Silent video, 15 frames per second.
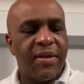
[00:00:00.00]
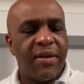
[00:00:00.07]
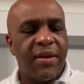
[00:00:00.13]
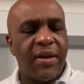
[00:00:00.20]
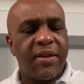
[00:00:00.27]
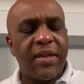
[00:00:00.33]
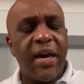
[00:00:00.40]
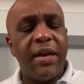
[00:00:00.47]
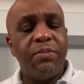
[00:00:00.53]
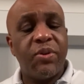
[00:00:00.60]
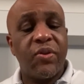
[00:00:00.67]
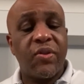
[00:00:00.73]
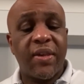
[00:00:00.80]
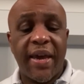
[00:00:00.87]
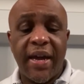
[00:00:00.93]
A time to
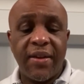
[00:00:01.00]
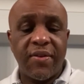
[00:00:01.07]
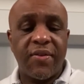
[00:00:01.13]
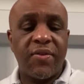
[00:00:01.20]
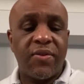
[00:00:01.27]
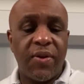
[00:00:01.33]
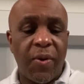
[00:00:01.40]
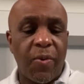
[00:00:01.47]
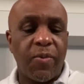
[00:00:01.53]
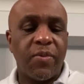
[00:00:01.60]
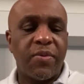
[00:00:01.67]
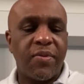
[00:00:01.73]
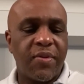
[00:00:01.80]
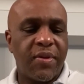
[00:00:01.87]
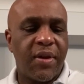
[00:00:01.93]
scatter
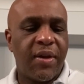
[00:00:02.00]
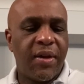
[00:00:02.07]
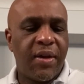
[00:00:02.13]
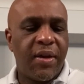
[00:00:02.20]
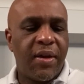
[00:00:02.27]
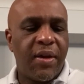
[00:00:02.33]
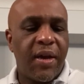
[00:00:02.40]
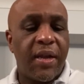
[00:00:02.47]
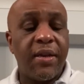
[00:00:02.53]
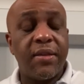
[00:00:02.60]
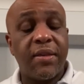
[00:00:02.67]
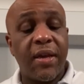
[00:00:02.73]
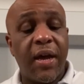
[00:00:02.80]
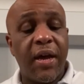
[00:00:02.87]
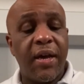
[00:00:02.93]
stones, and a
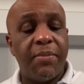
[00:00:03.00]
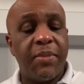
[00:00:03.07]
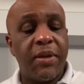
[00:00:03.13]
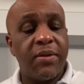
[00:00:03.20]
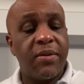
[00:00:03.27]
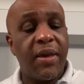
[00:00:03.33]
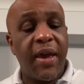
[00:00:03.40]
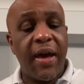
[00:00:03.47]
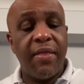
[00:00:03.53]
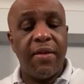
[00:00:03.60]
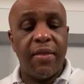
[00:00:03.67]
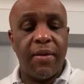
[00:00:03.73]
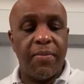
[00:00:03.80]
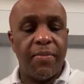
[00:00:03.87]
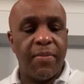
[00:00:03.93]
time to gather
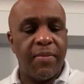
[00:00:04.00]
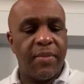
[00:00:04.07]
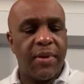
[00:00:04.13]
them.